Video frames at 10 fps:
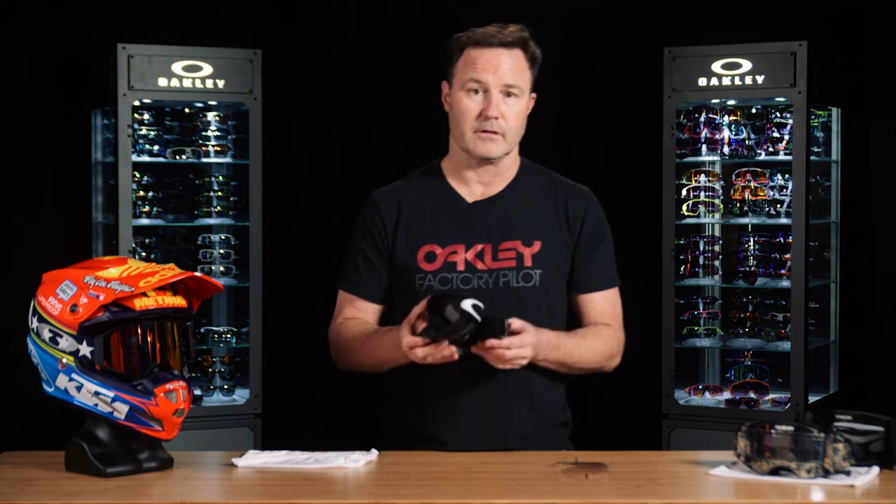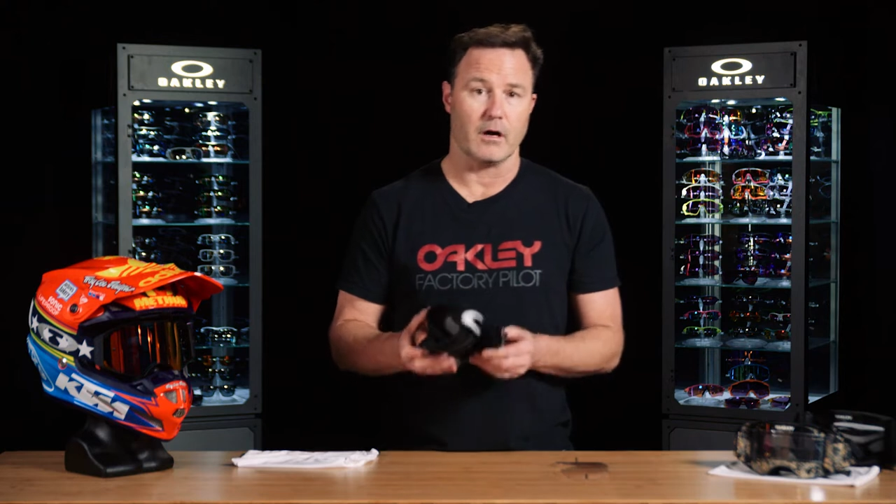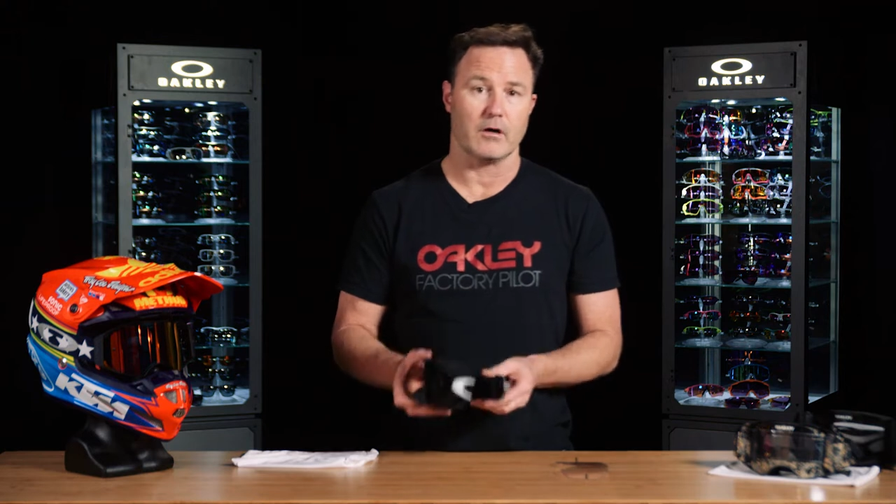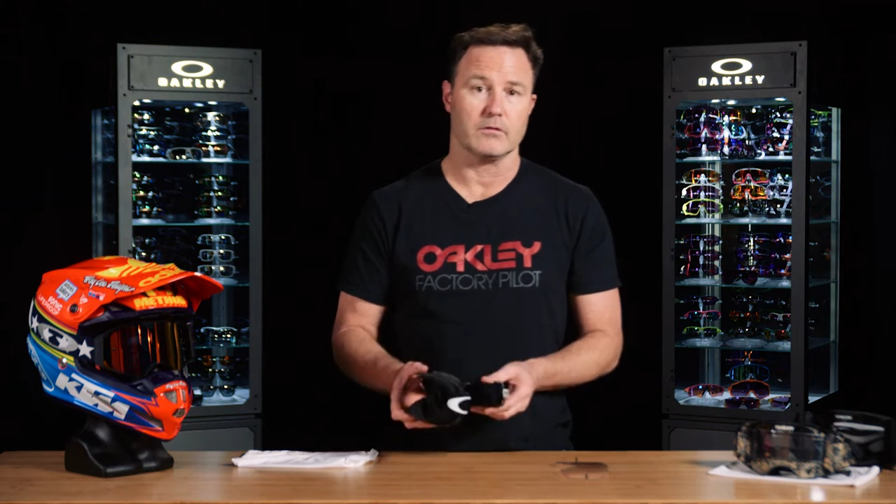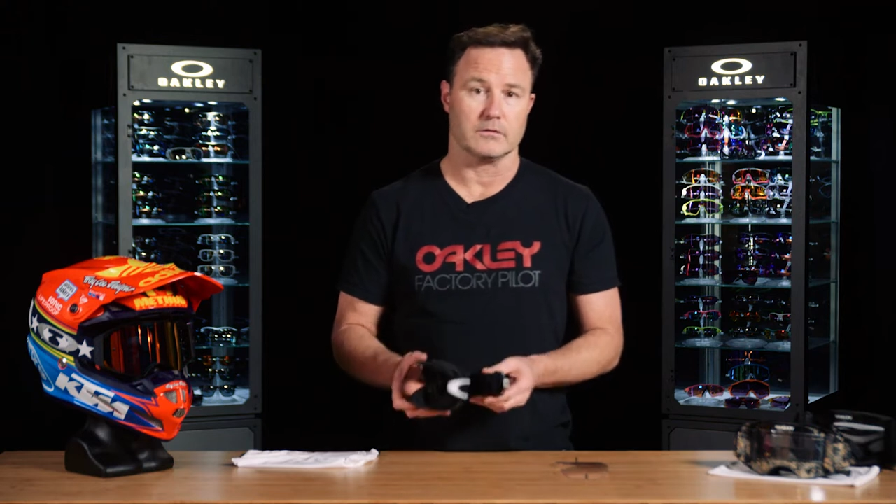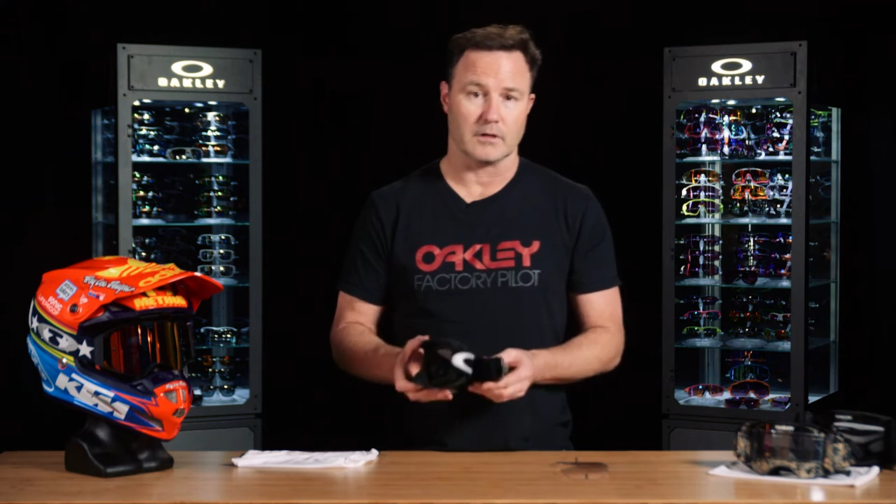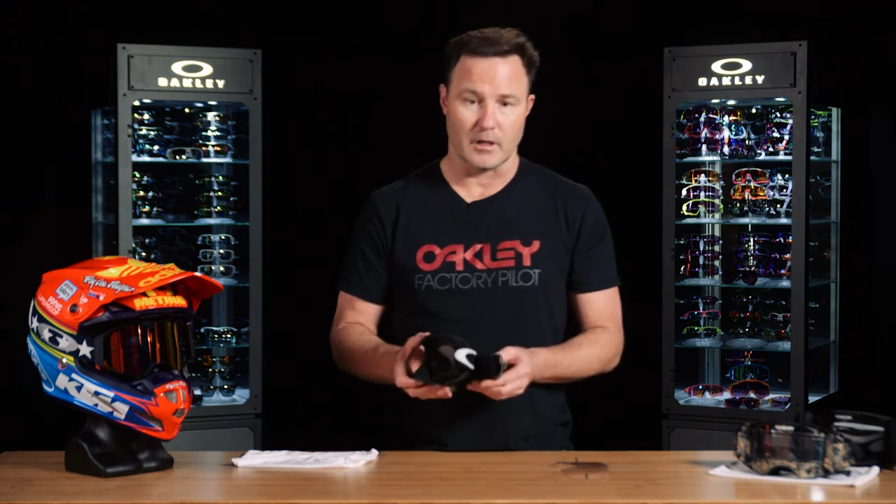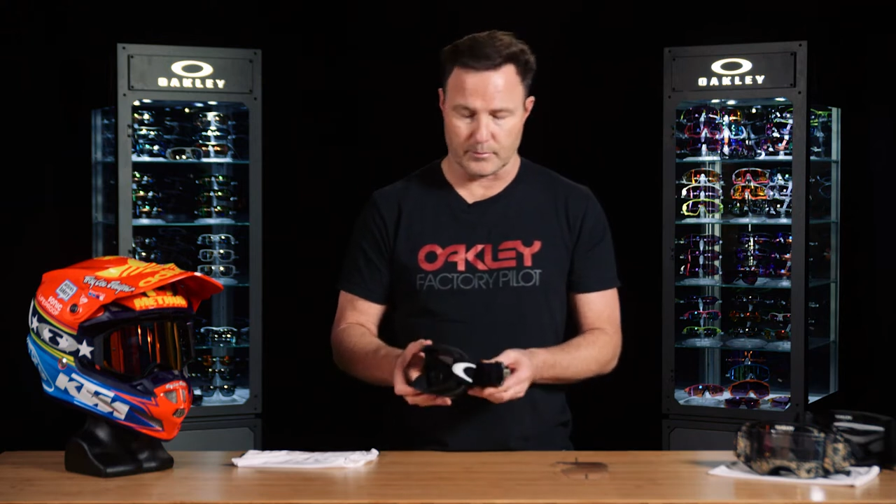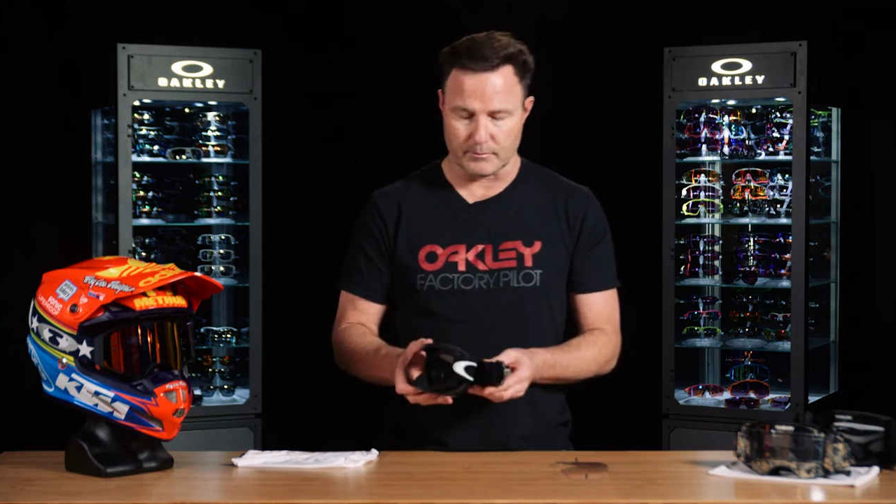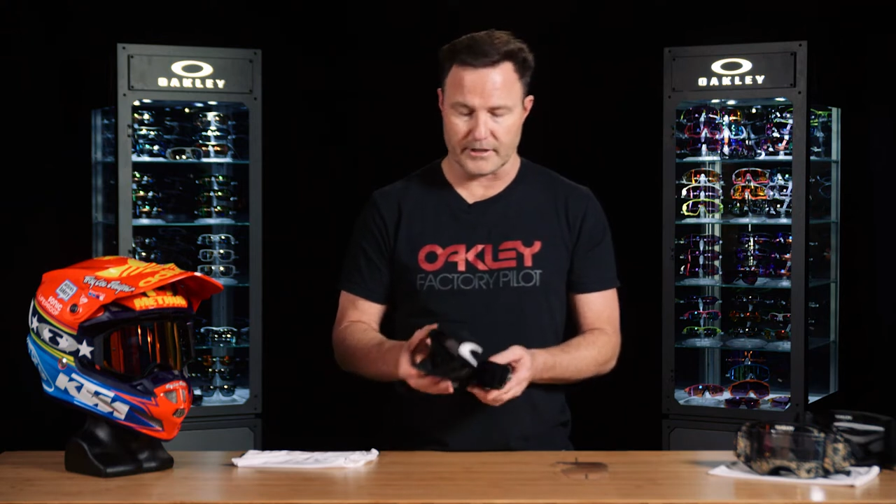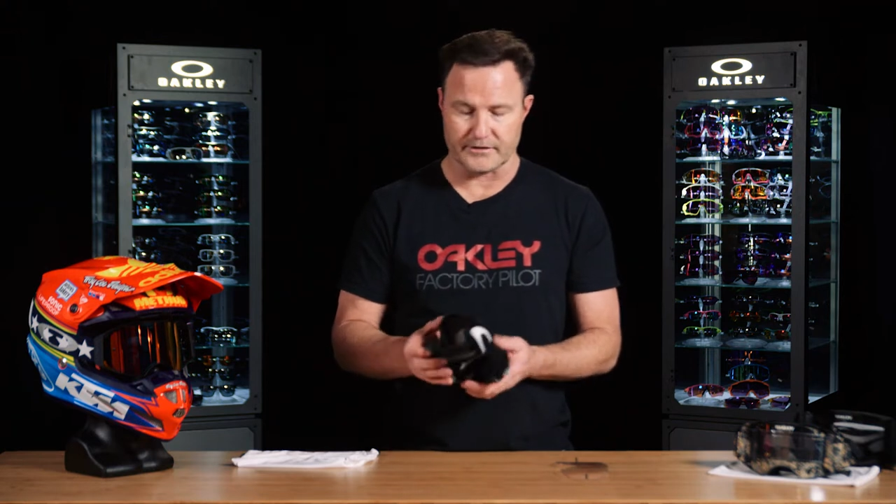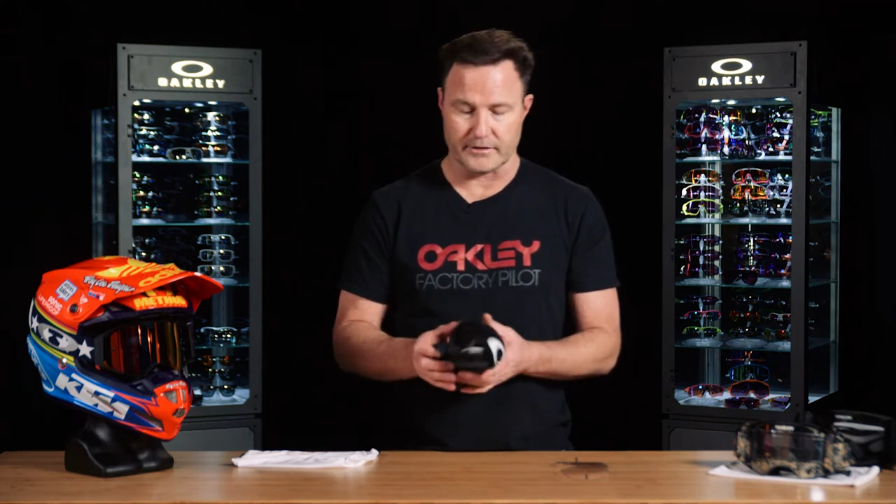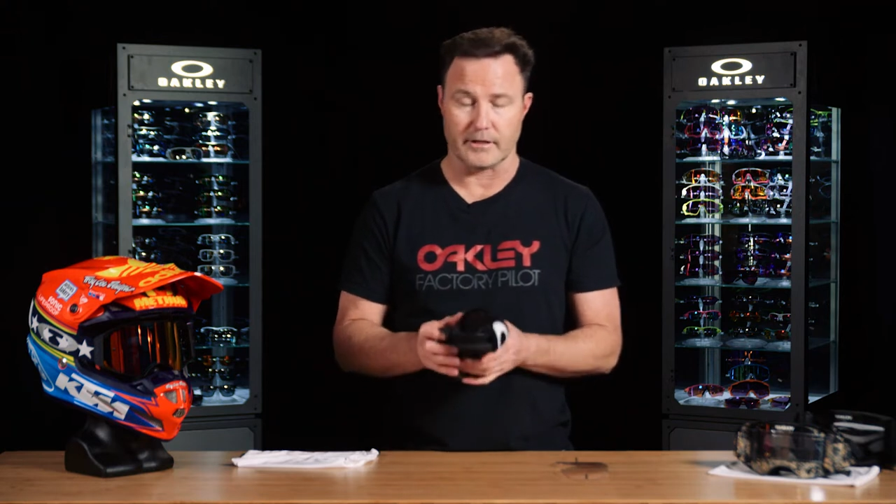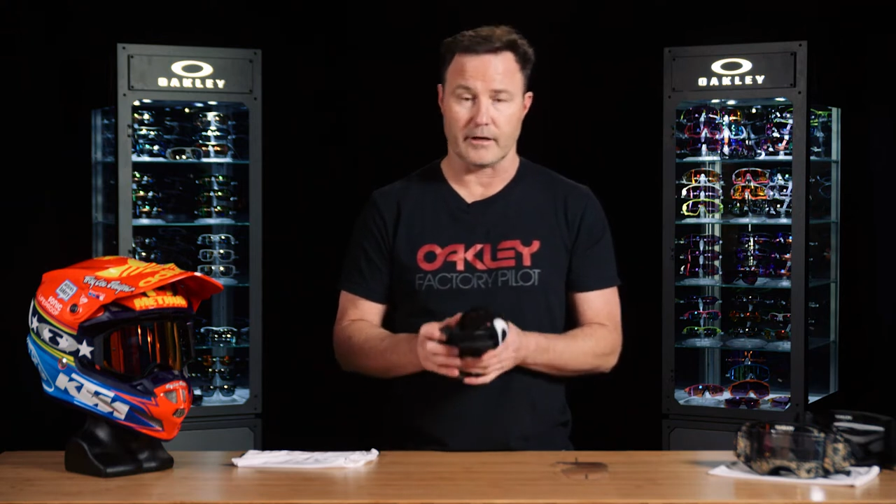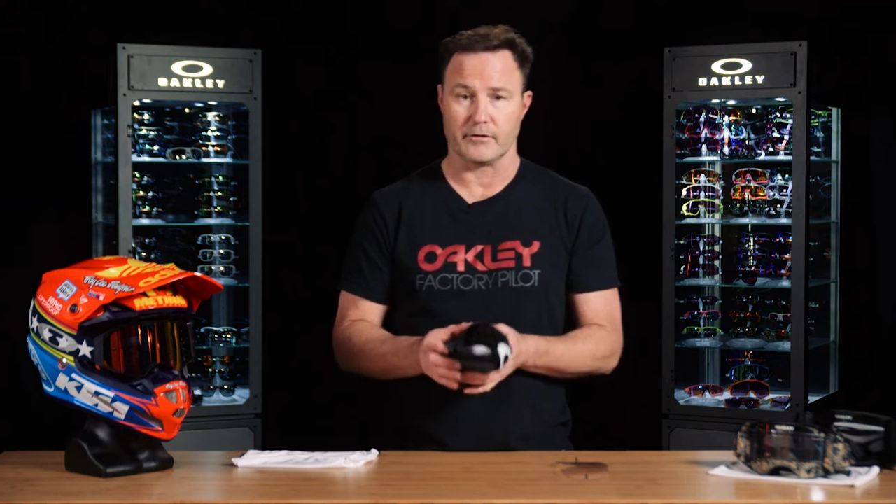goggle or compromise the
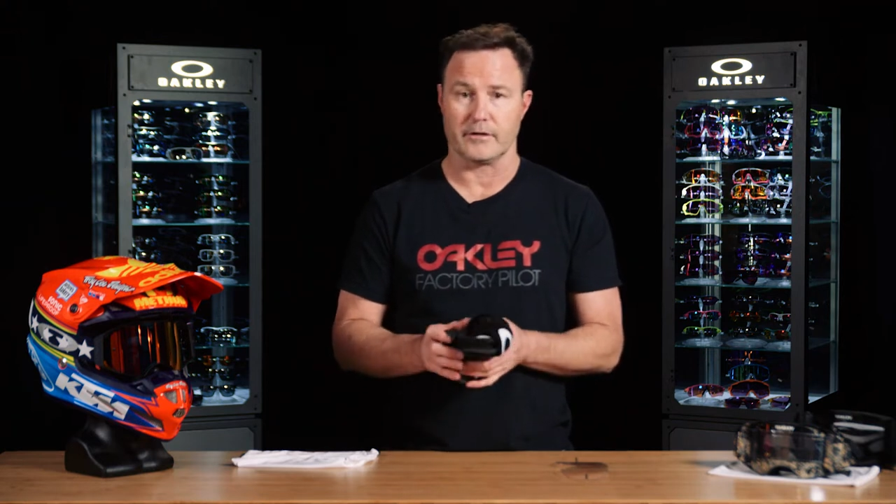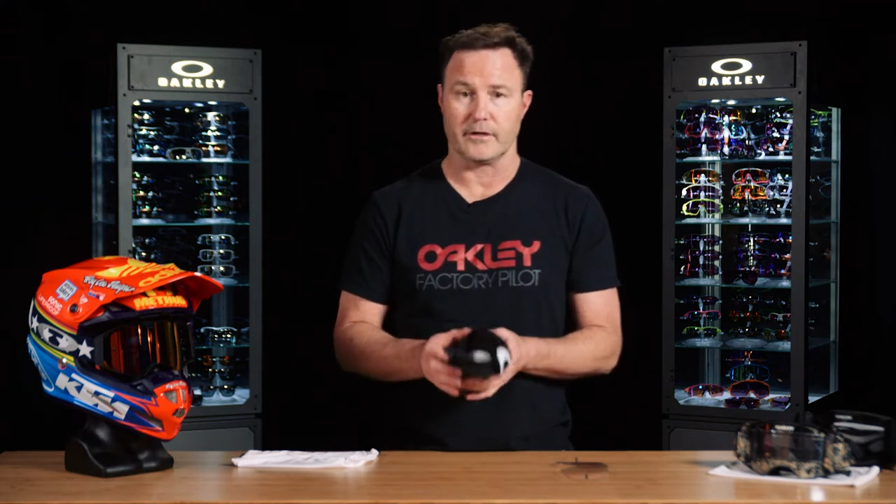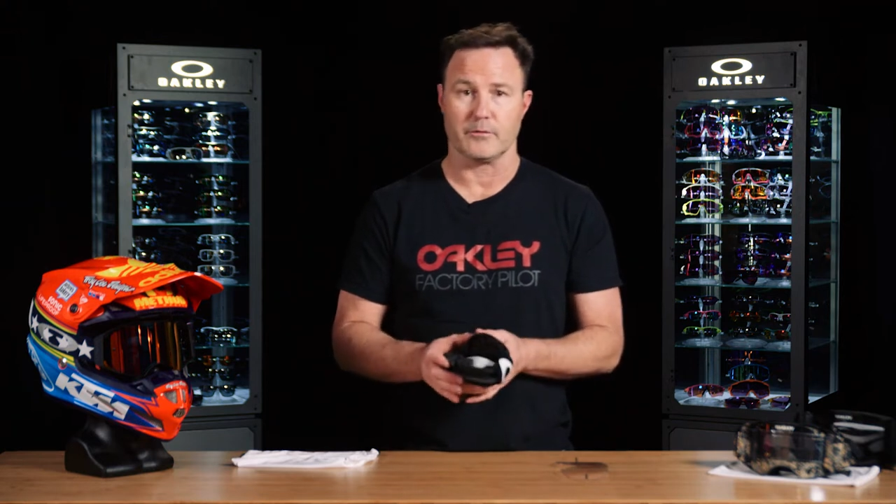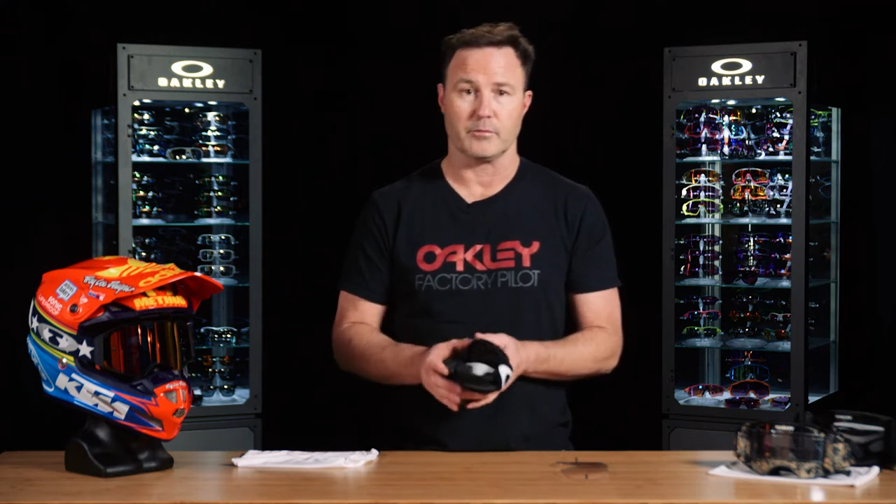integrity of the